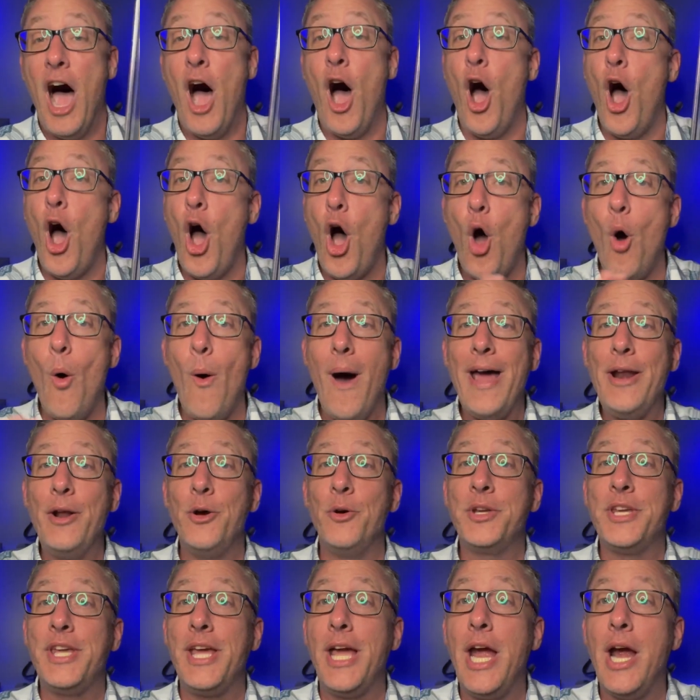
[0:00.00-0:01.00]
Oh, I
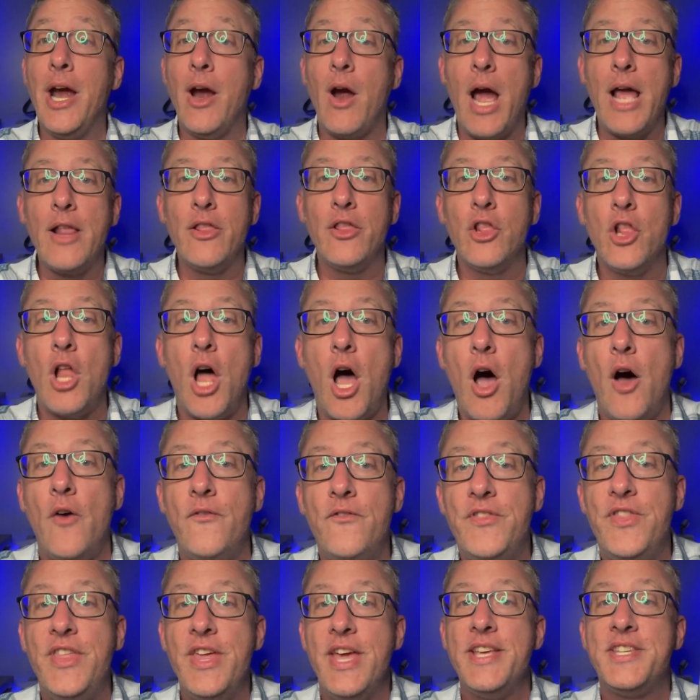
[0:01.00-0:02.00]
don't care. I
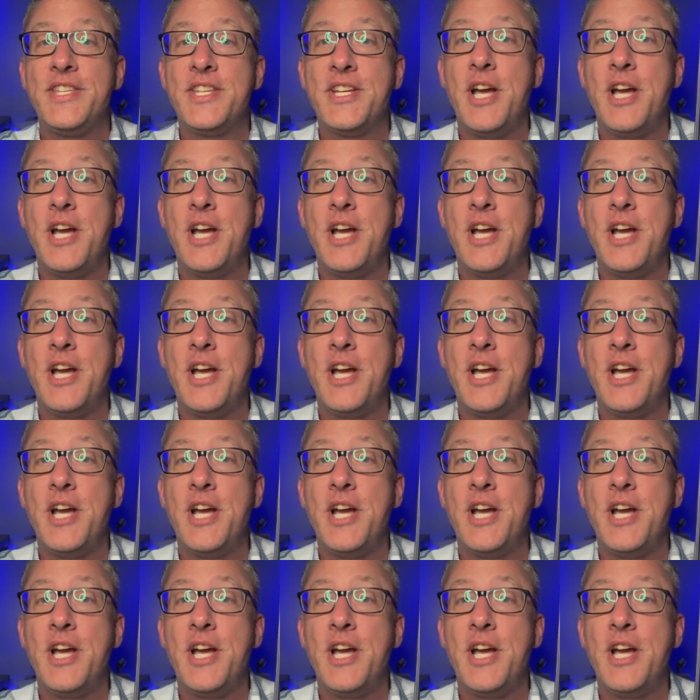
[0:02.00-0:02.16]
love this